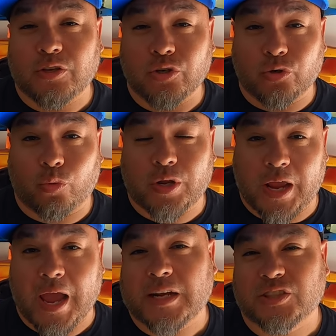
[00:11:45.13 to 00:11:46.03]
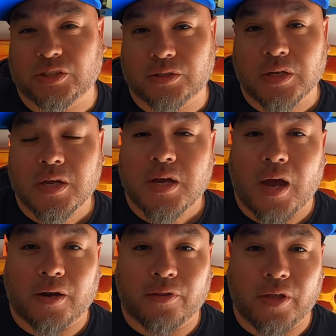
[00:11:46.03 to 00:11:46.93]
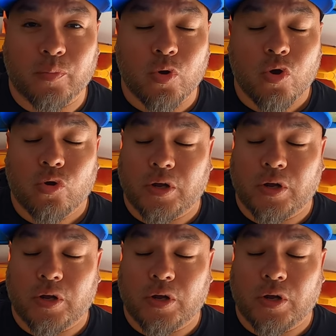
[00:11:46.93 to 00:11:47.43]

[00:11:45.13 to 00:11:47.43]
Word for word: a good reaction out of them.